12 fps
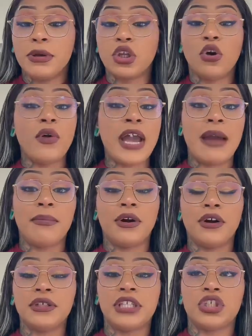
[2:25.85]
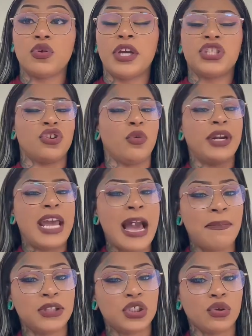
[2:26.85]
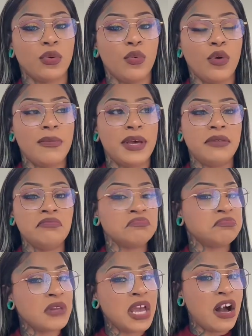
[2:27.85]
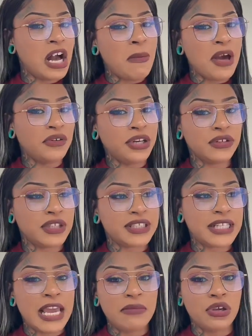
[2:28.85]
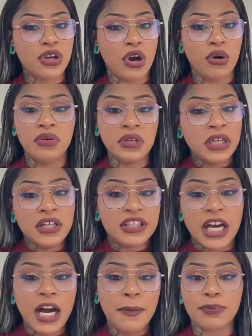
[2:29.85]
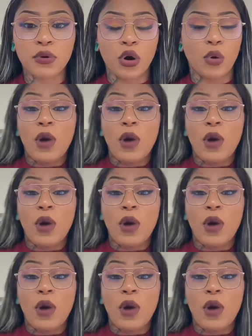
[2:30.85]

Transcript: But the whole Amber Heard situation, or when it happens to a woman, how come I don't hear the same, you know, the uproar?